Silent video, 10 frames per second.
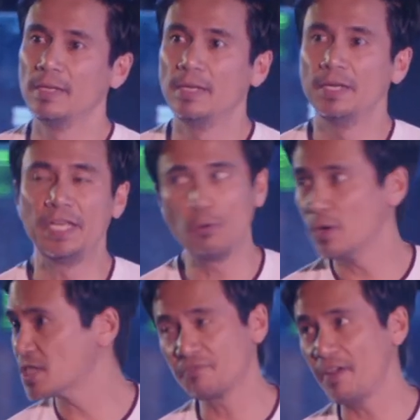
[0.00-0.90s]
He was
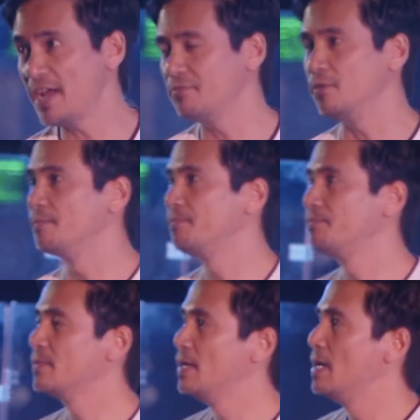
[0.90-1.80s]
just faithful.
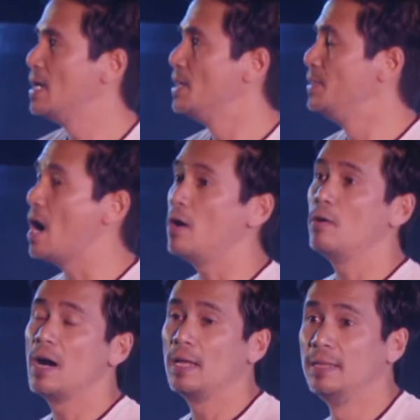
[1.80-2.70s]
Now,
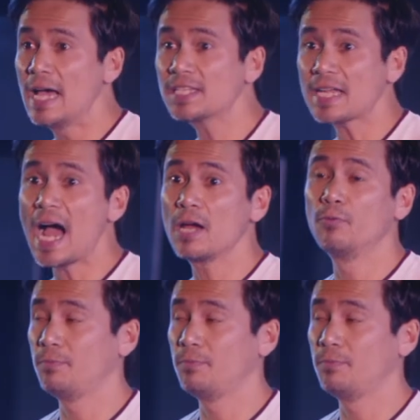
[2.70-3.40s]
lest I would